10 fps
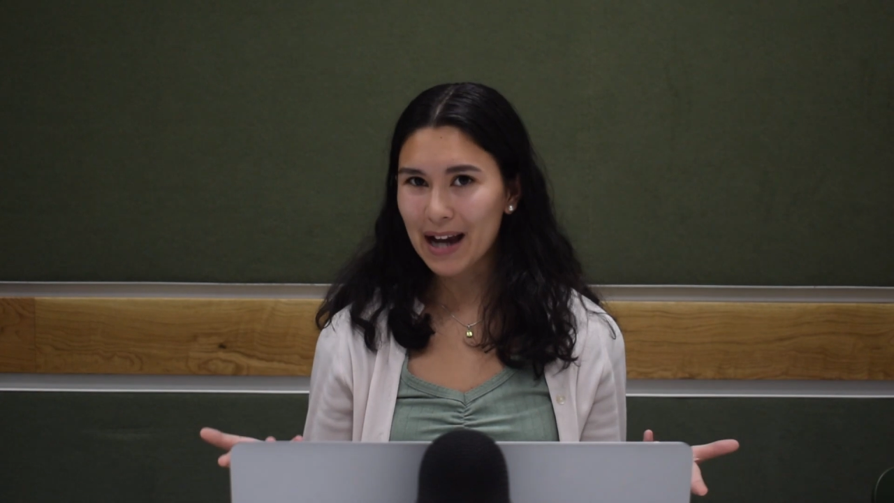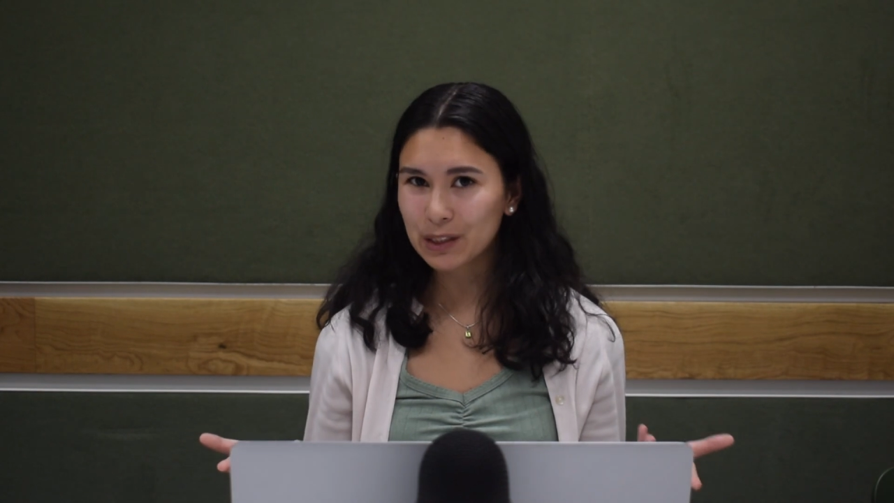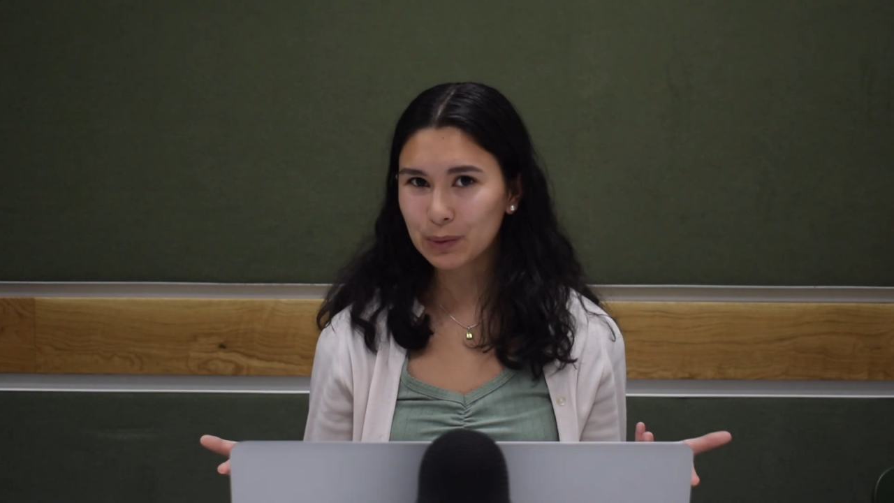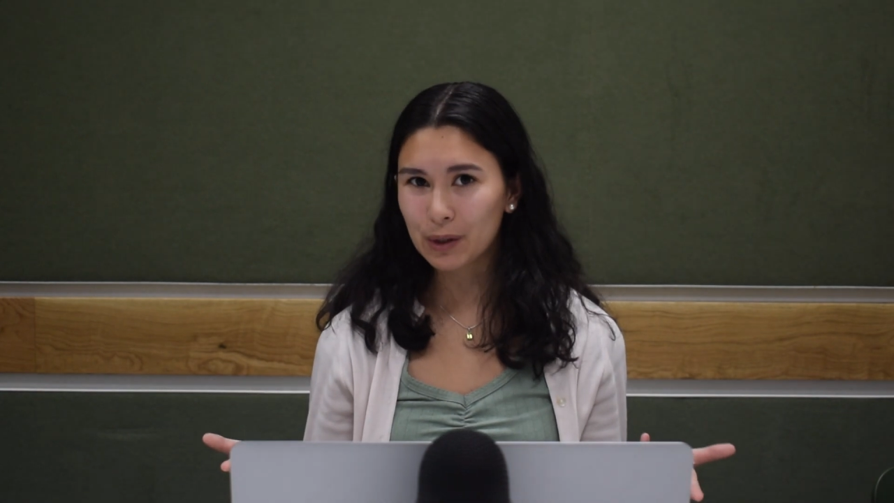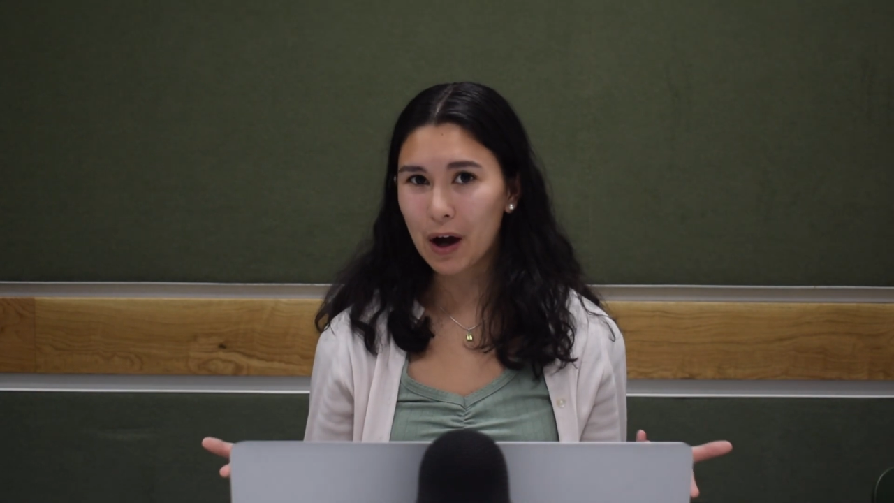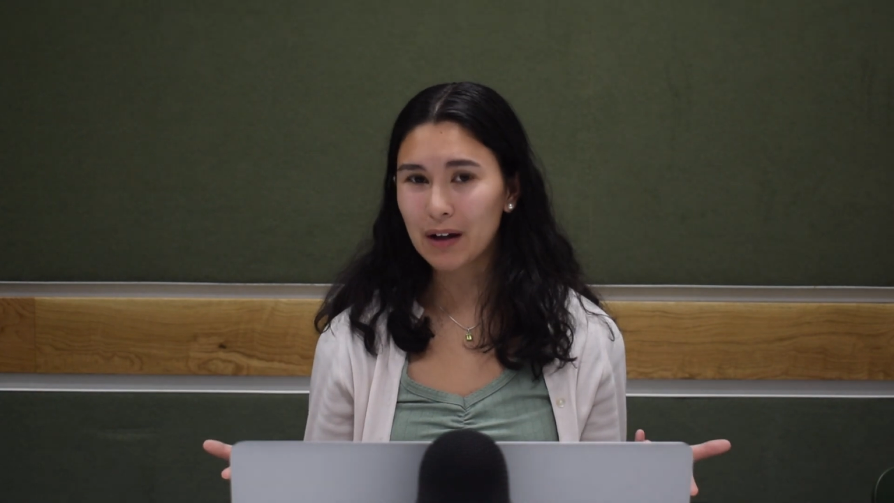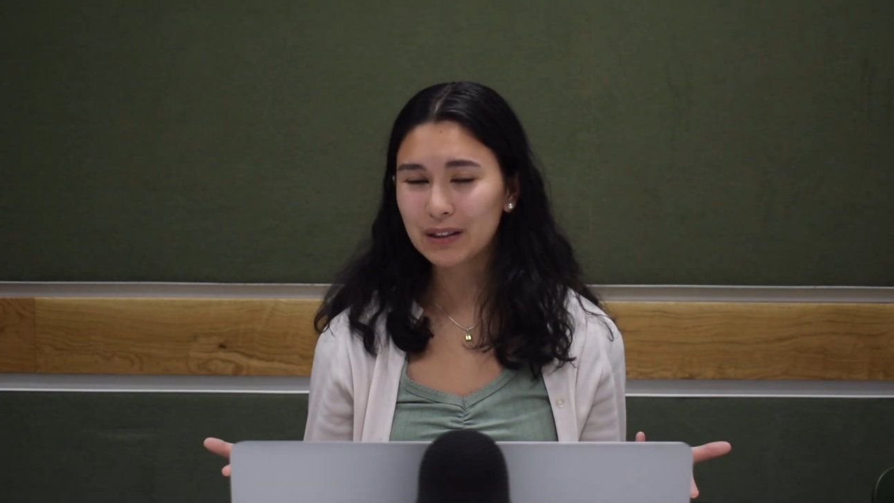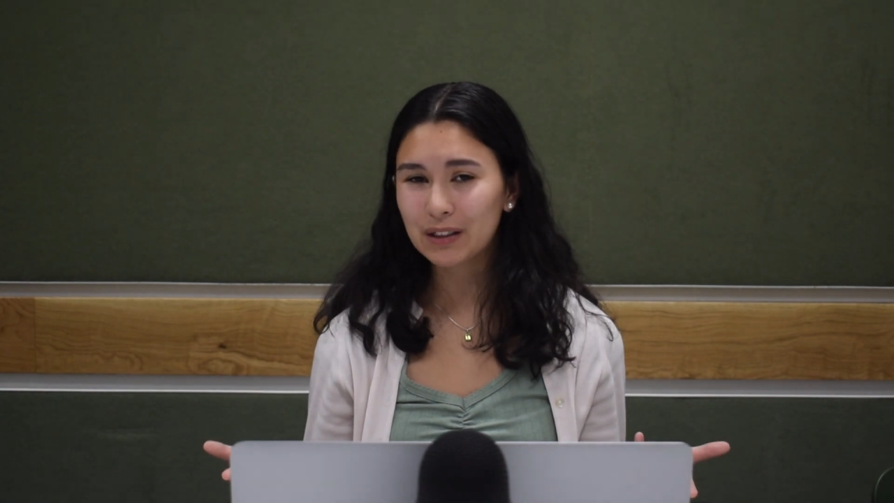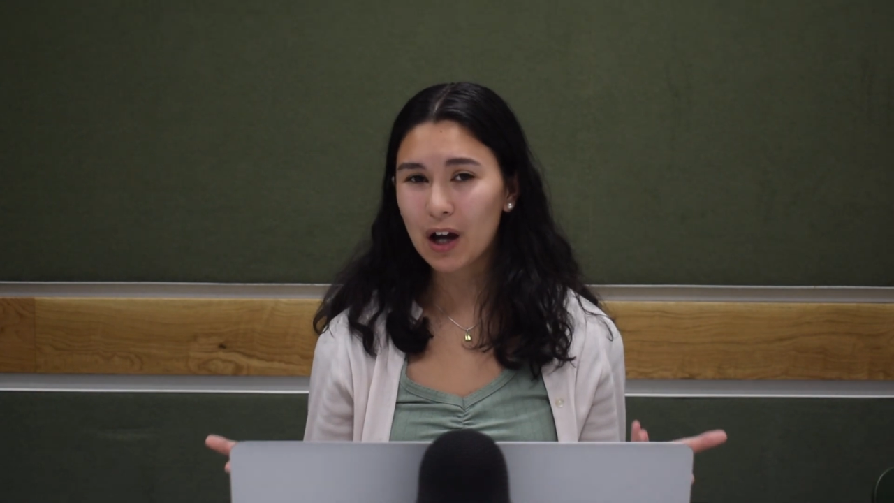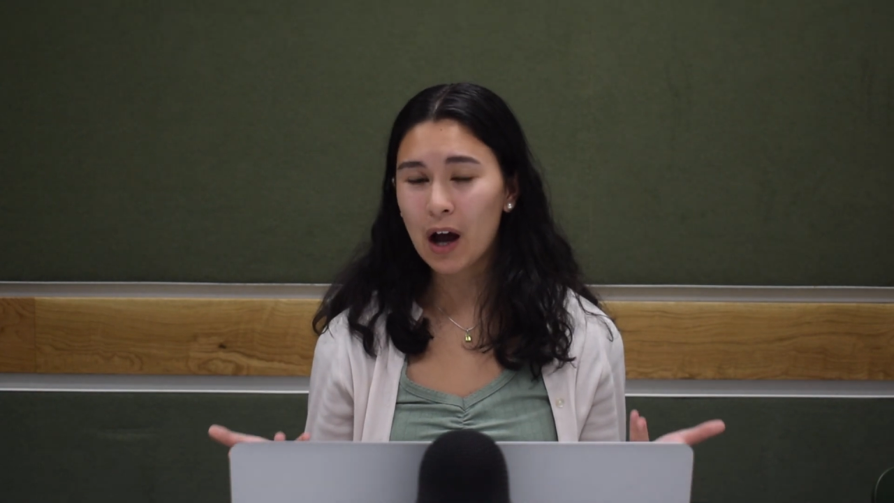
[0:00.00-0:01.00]
actual
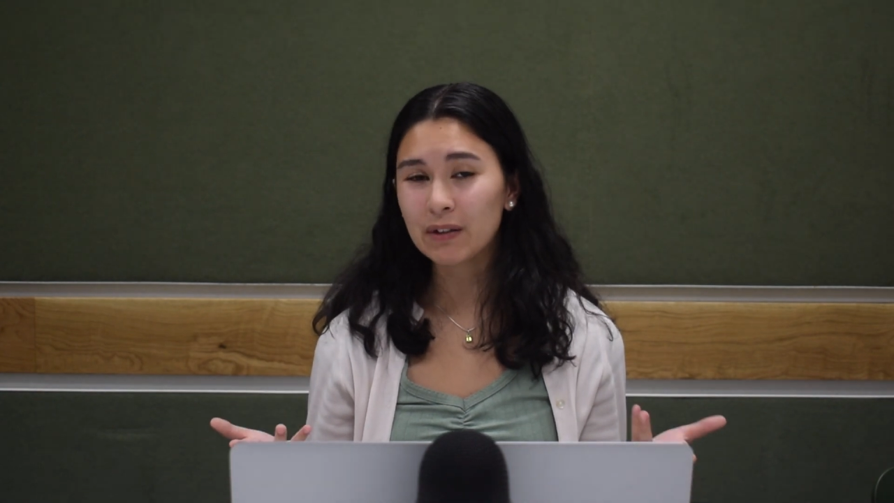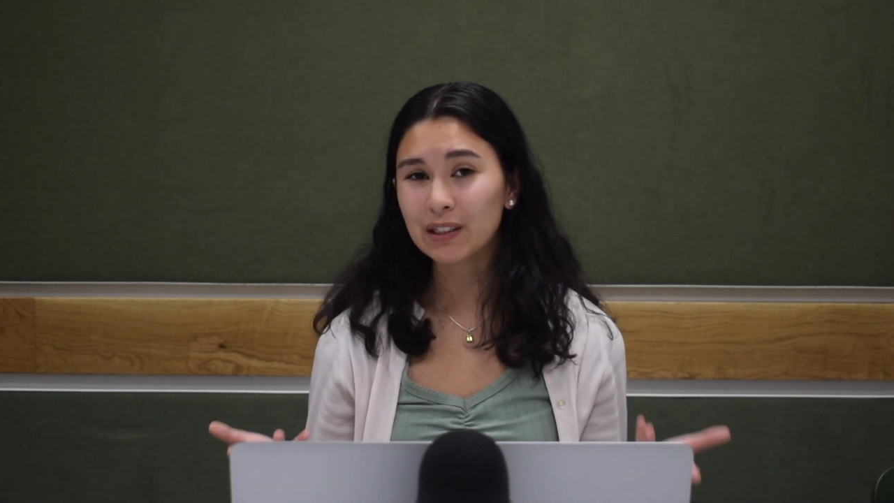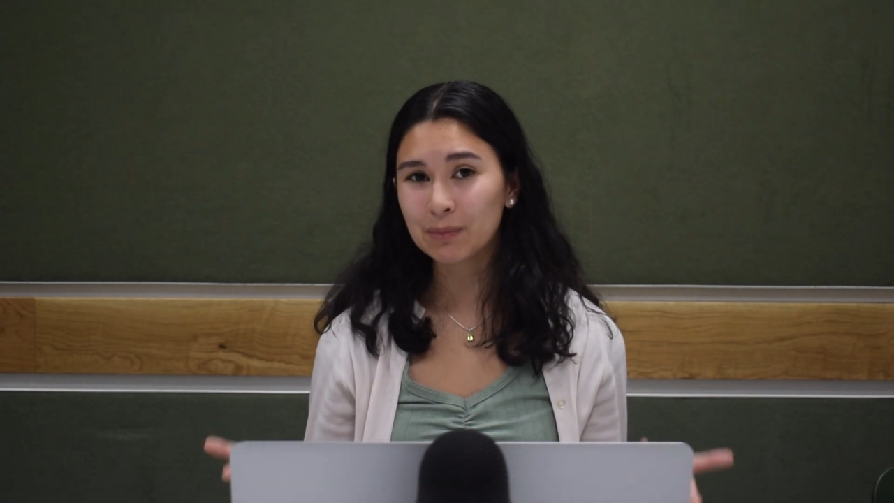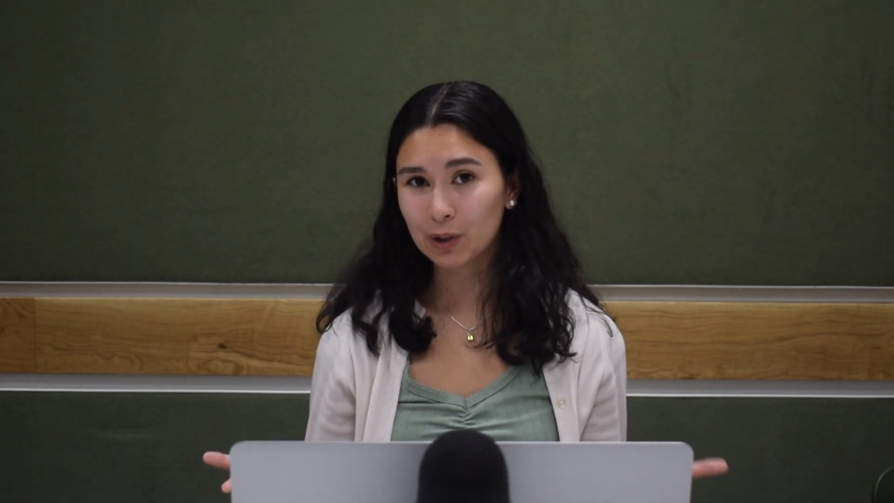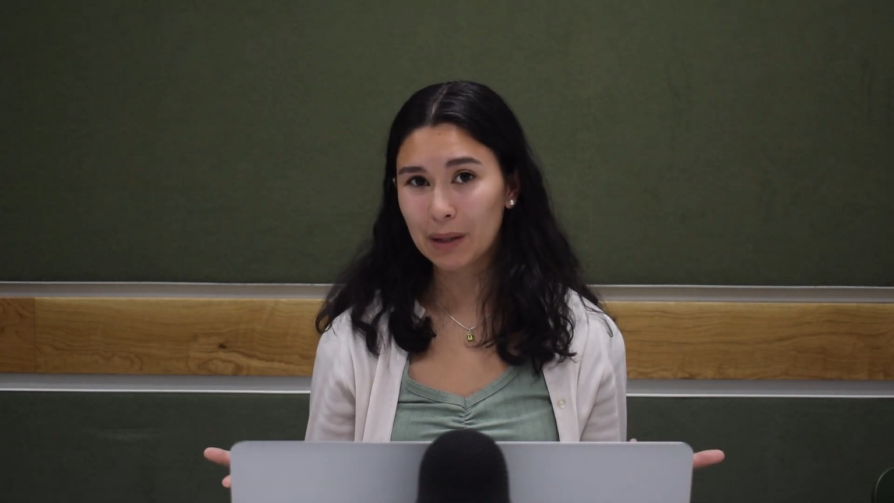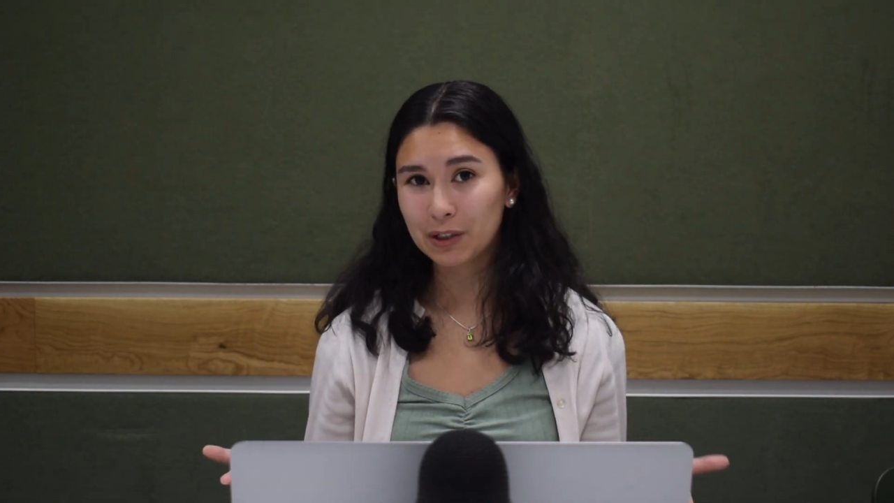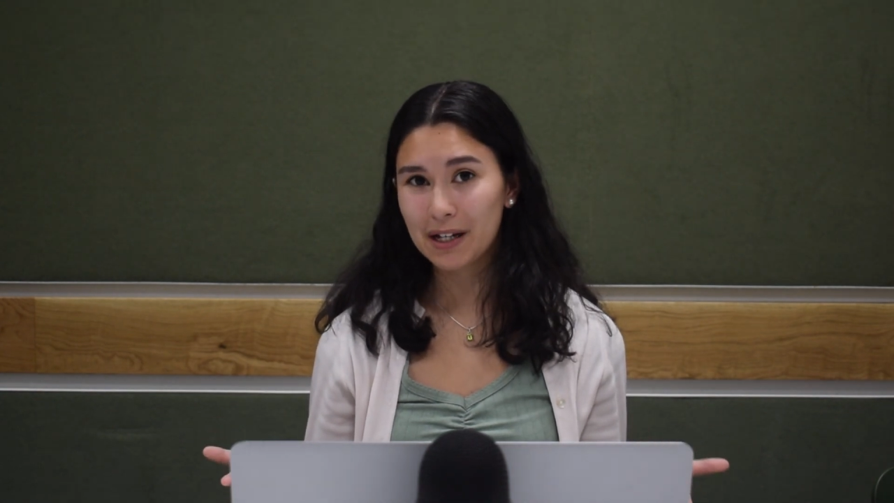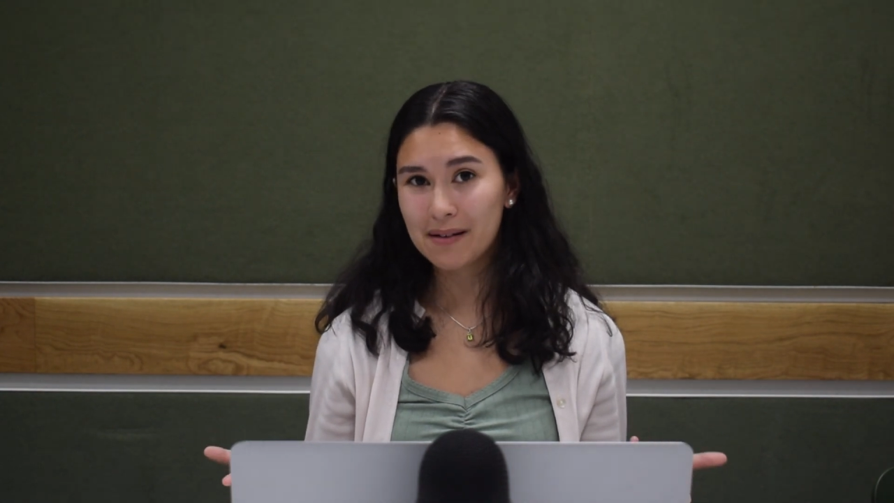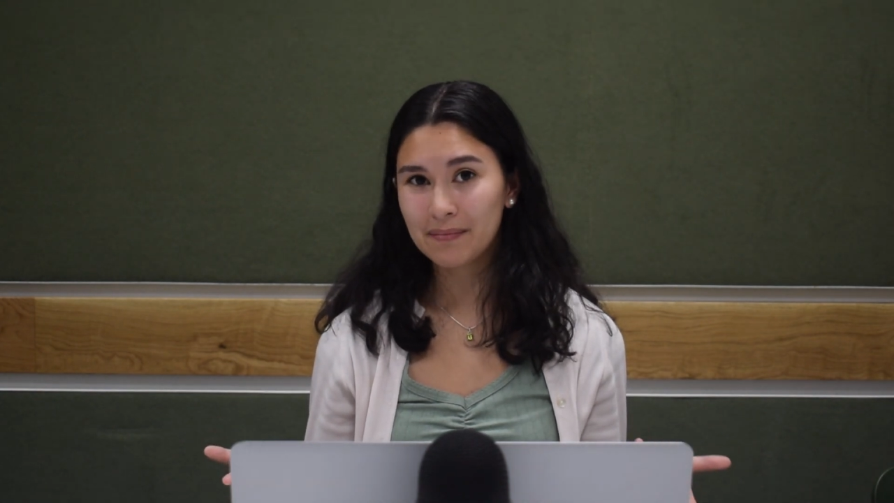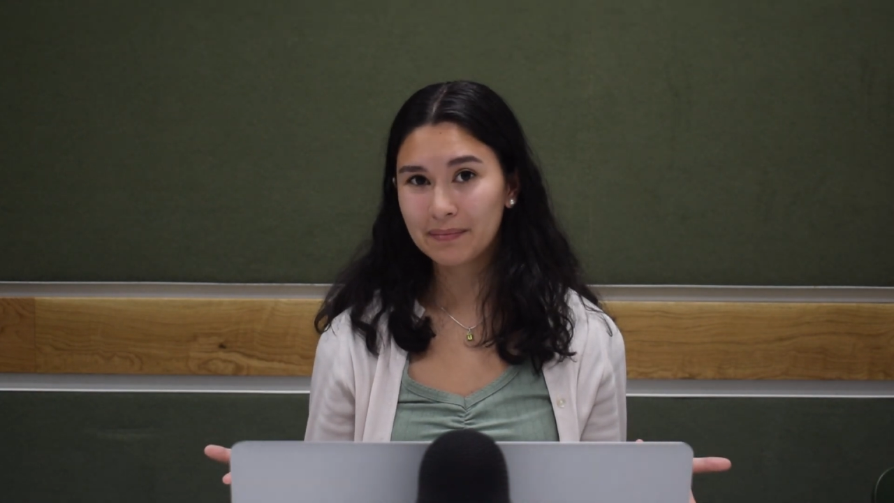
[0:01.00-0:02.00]
cost of a
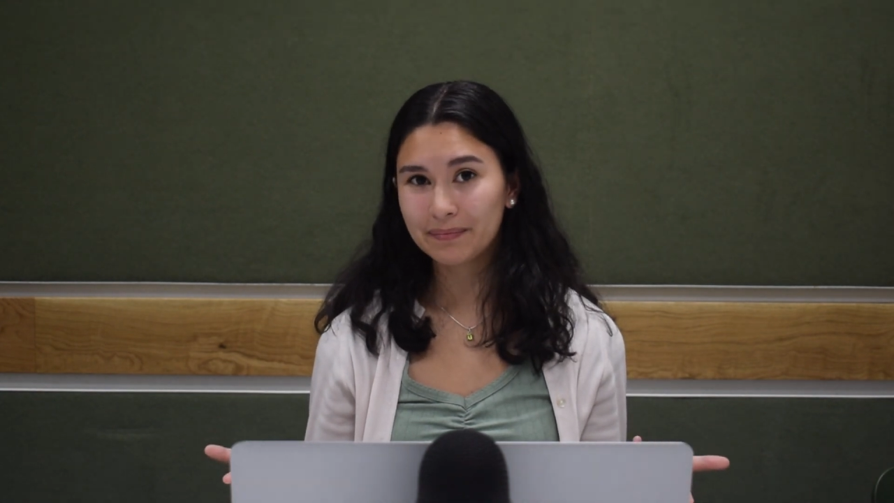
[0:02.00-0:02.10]
subscription?